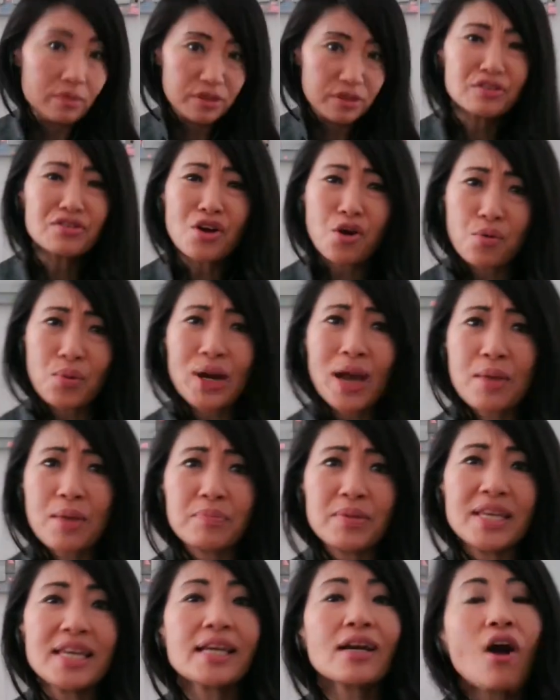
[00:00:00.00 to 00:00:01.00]
you know what I
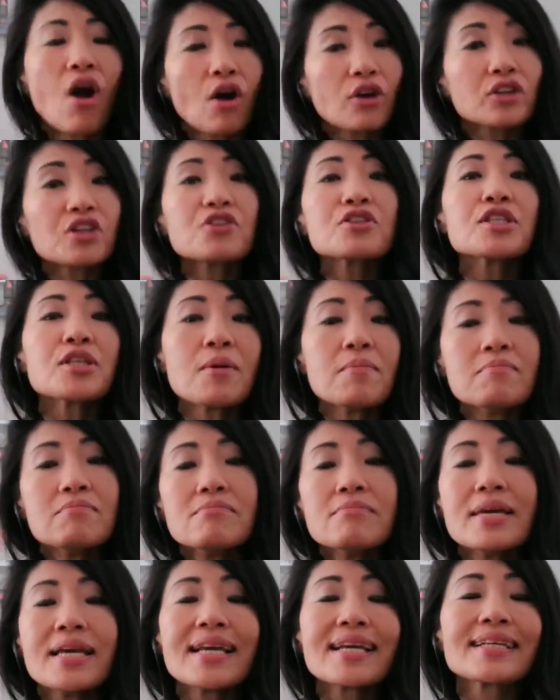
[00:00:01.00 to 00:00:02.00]
mean, all those
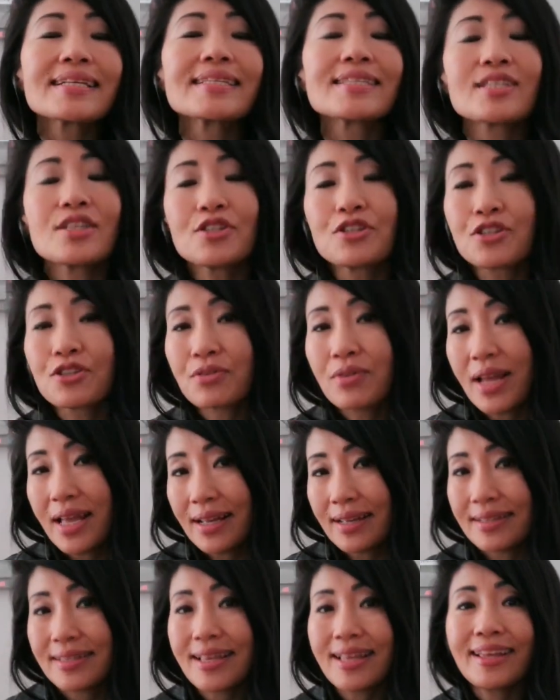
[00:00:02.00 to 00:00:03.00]
mixed
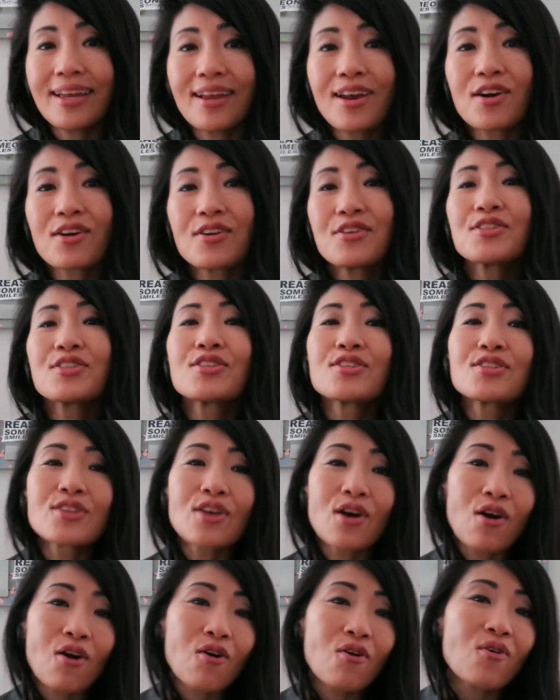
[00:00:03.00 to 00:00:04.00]
drinks, they are
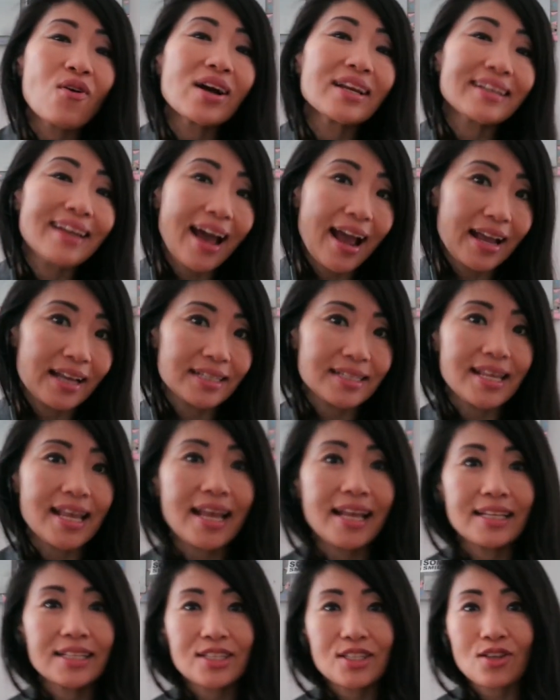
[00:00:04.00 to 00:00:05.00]
so nice.
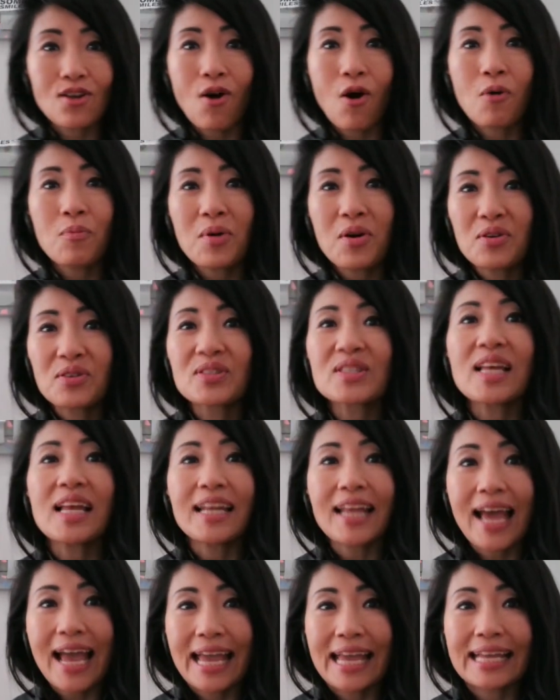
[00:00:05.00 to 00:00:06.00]
It's almost
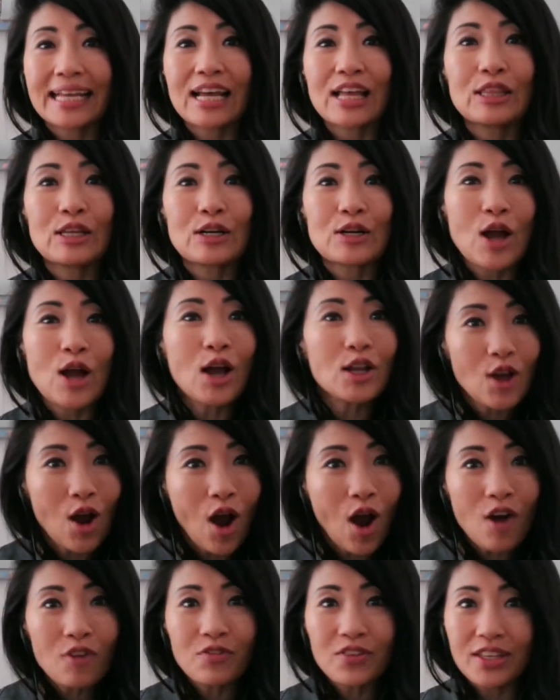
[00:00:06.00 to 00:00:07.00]
like they're not
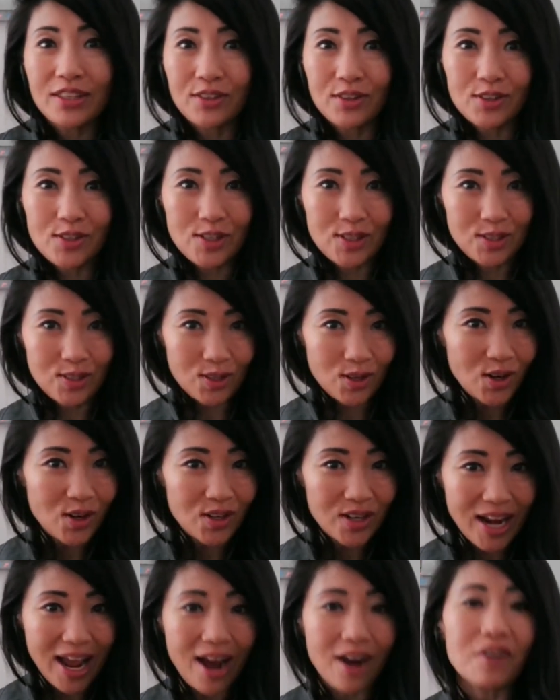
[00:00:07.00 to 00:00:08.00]
coffee, they're
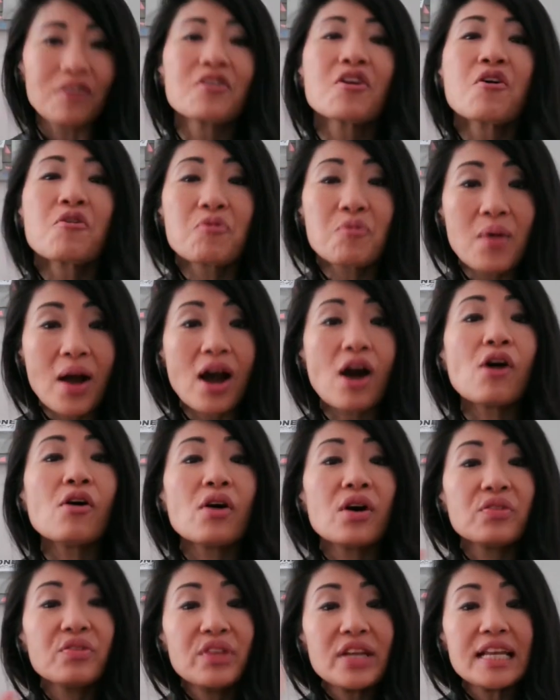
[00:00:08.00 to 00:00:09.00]
dessert now.
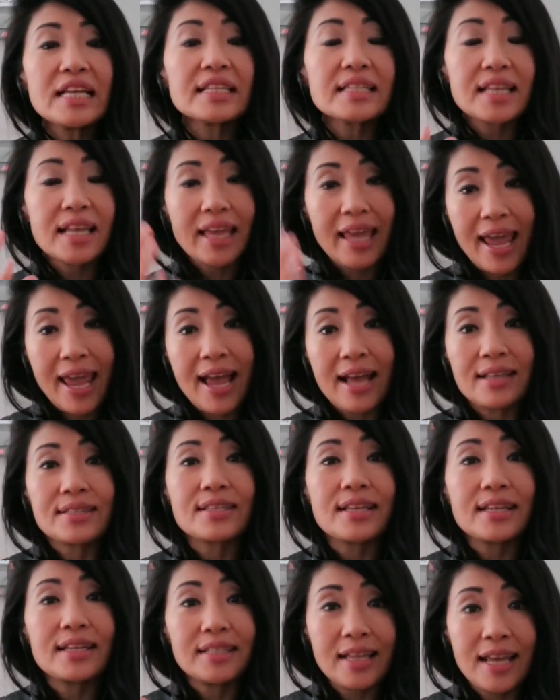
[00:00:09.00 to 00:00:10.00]
Well, these
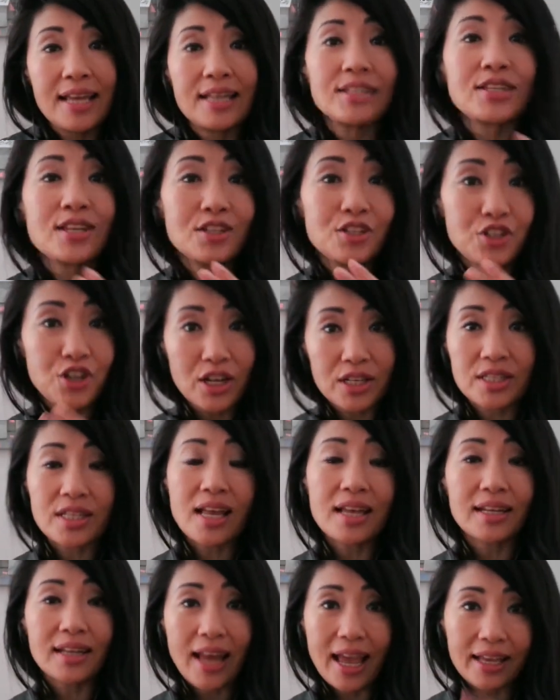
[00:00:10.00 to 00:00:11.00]
cans taste just
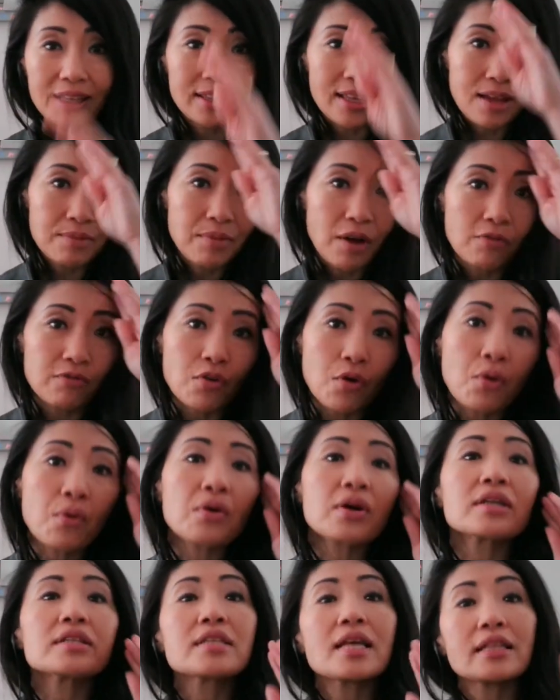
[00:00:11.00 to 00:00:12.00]
like them. Of
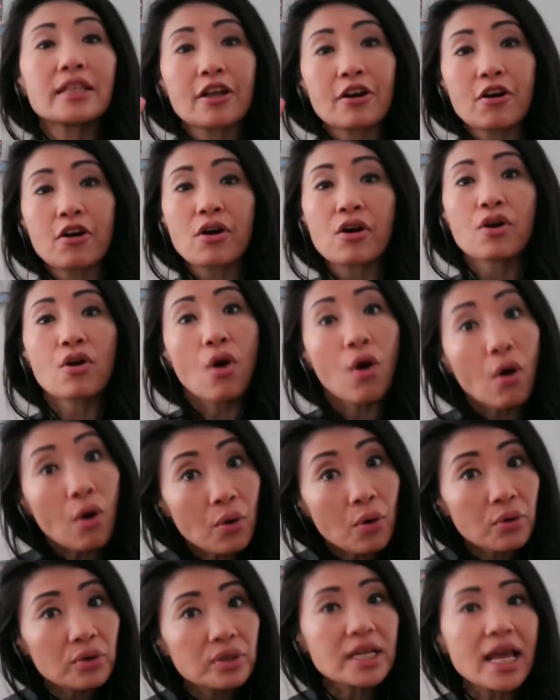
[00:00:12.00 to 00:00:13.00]
course, they're
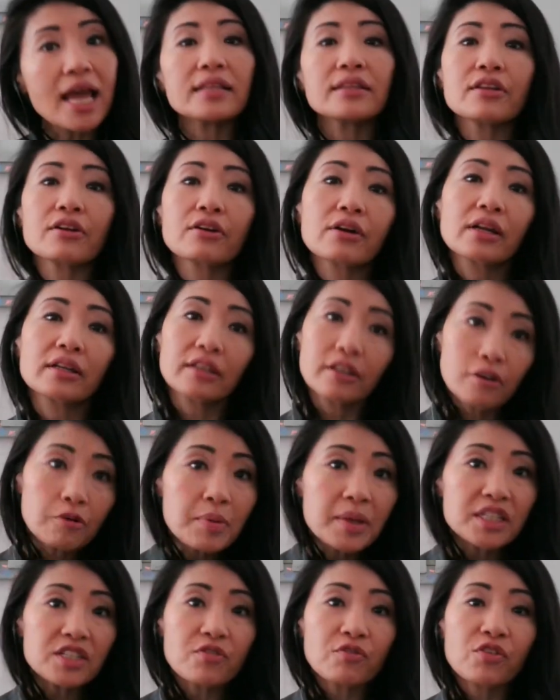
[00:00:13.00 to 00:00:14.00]
cold and they're a little
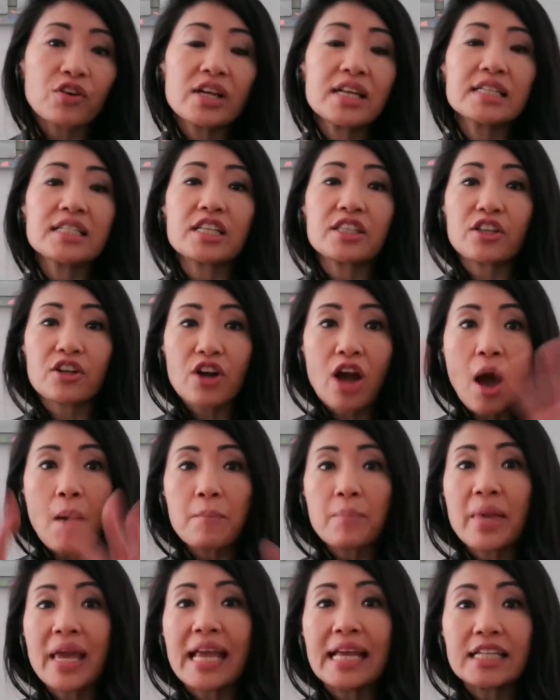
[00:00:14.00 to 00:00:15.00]
bit different. They're
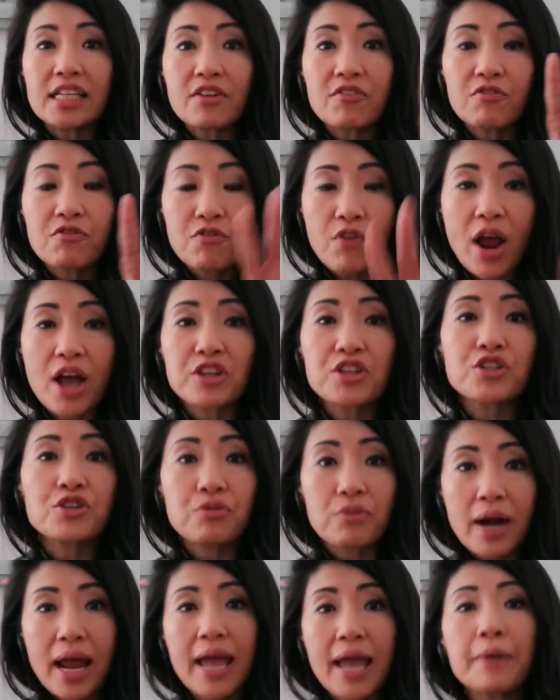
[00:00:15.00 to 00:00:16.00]
not made fresh,
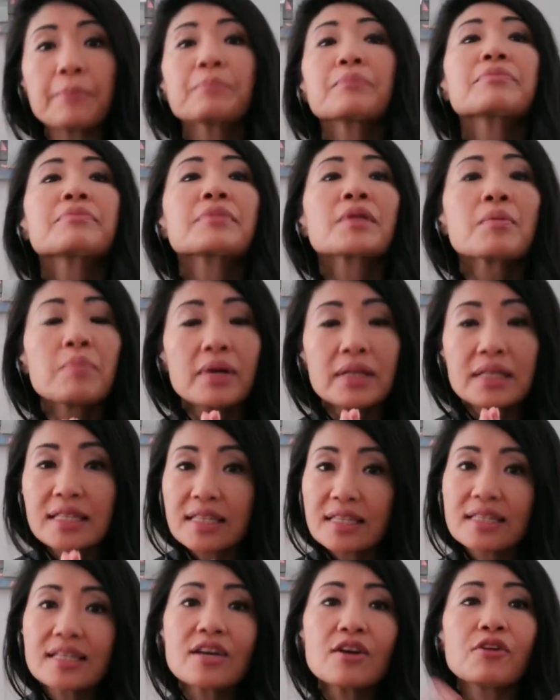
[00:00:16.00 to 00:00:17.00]
right? But
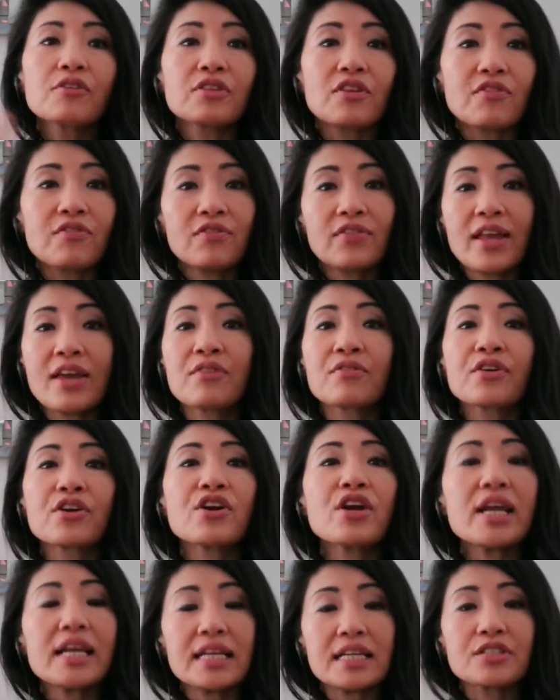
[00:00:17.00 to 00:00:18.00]
still, the
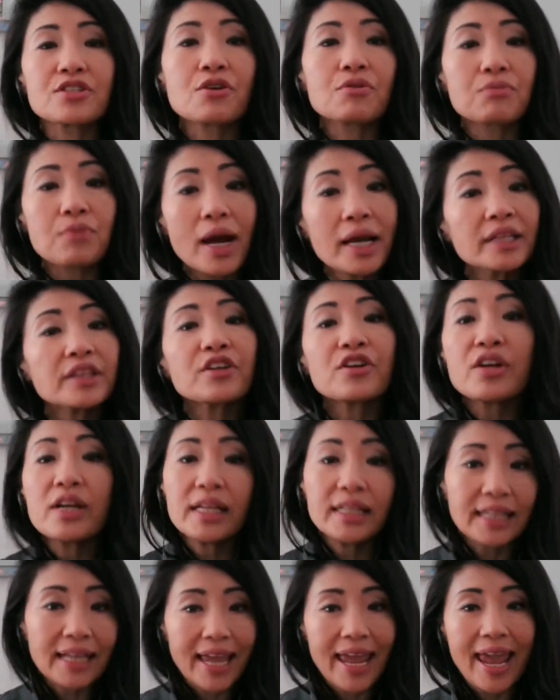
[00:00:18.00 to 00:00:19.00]
flavor is right there
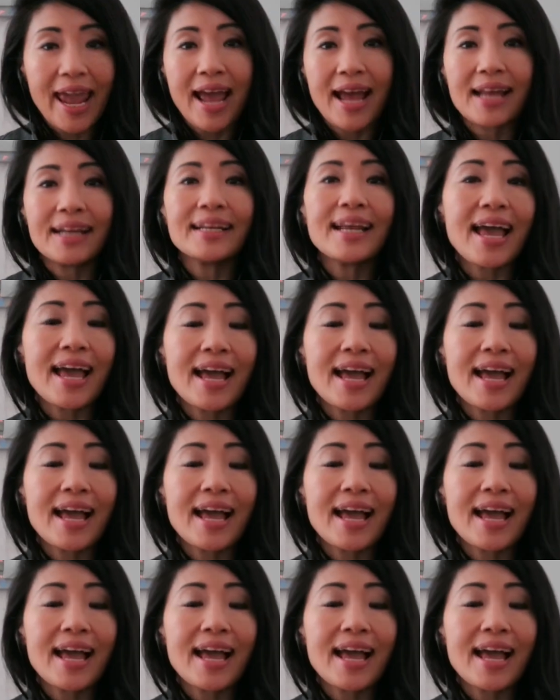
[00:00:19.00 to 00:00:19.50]
in the can.